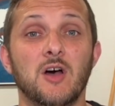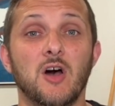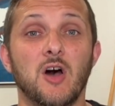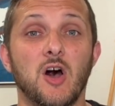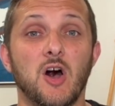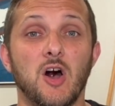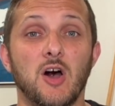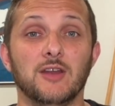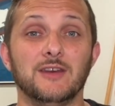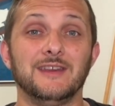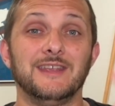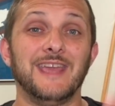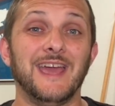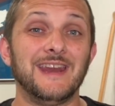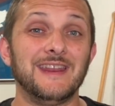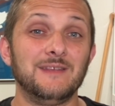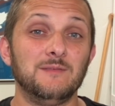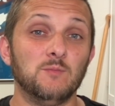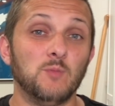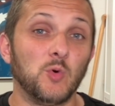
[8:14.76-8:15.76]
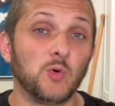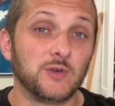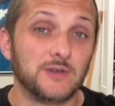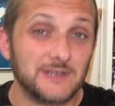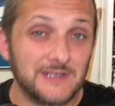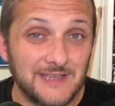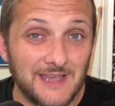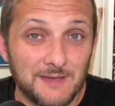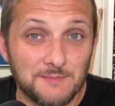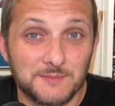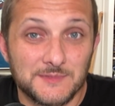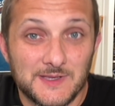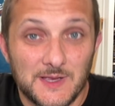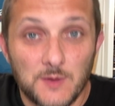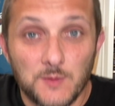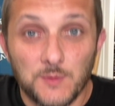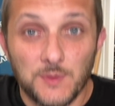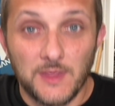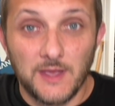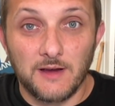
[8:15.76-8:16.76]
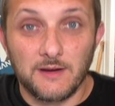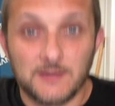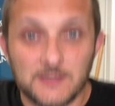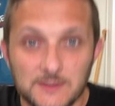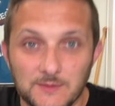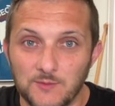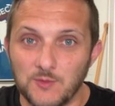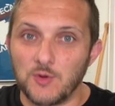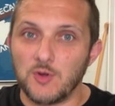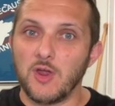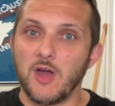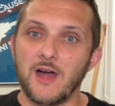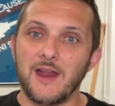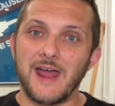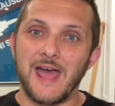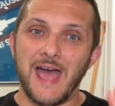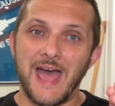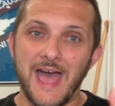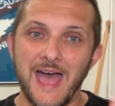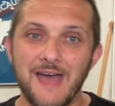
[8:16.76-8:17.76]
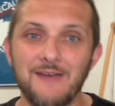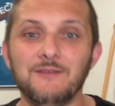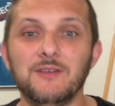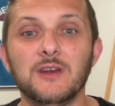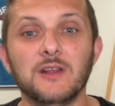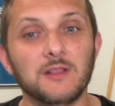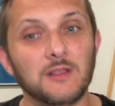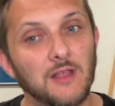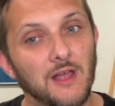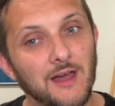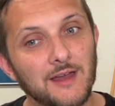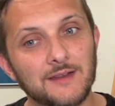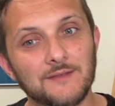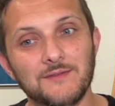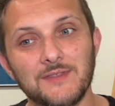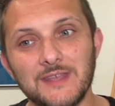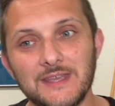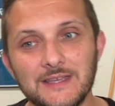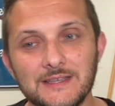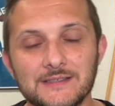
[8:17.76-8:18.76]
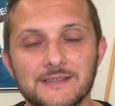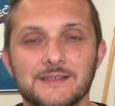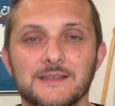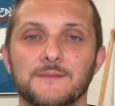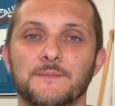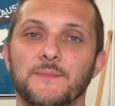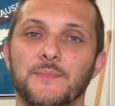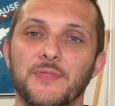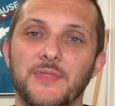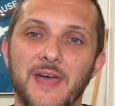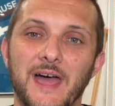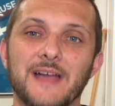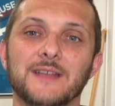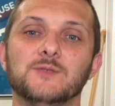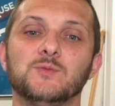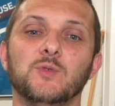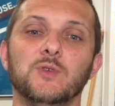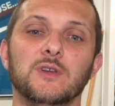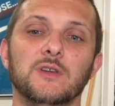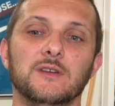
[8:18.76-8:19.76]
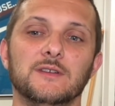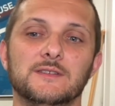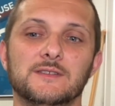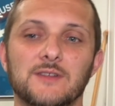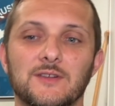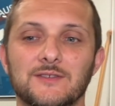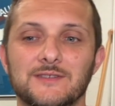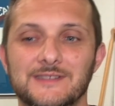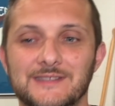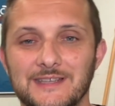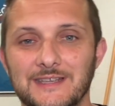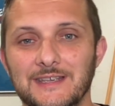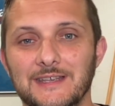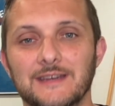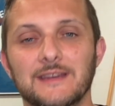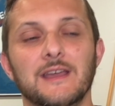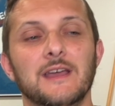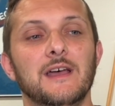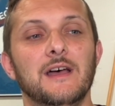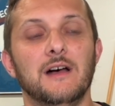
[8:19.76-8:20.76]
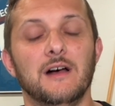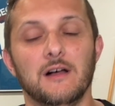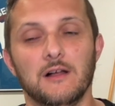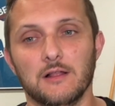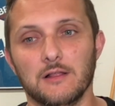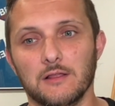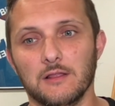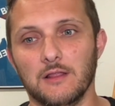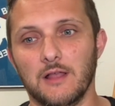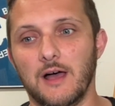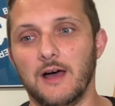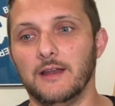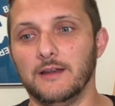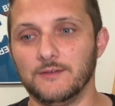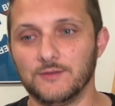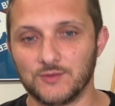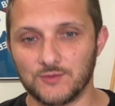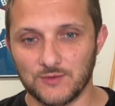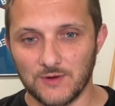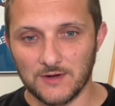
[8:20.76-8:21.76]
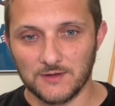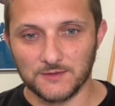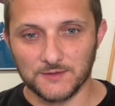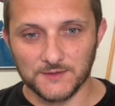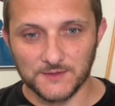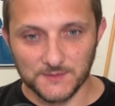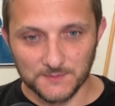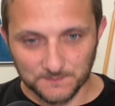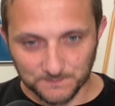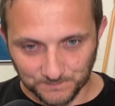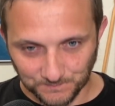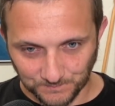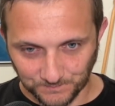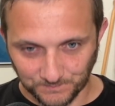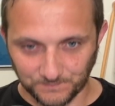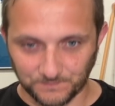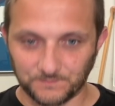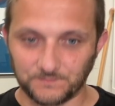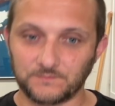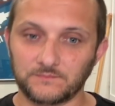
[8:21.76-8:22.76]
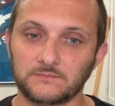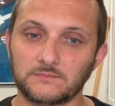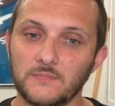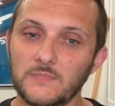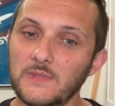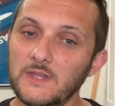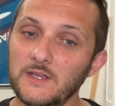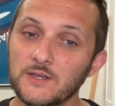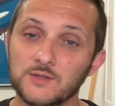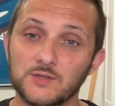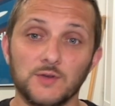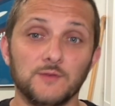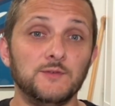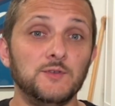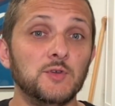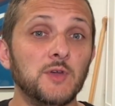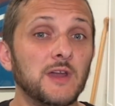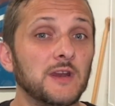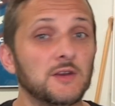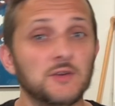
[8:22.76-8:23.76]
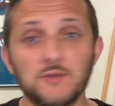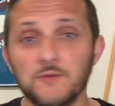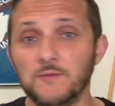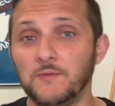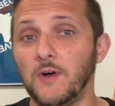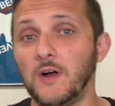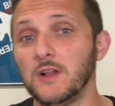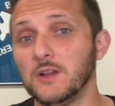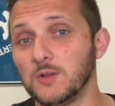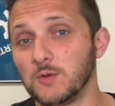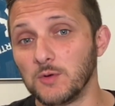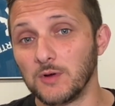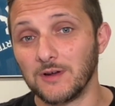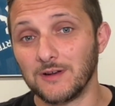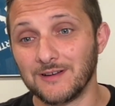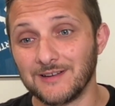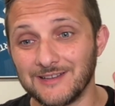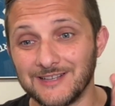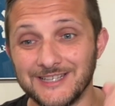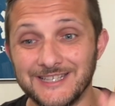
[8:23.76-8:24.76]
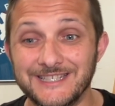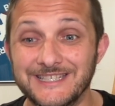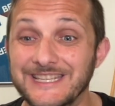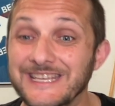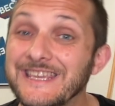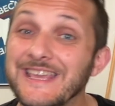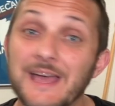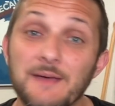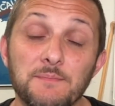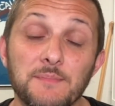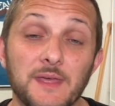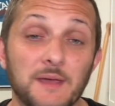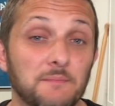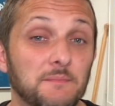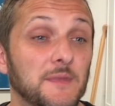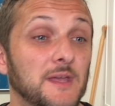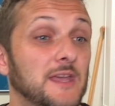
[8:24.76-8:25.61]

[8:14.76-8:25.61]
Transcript: on getting more DMs out there. Because if you're not having a lot of these, that's where you're going to start seeing a lot of struggles. So if you get a new follower, DM them.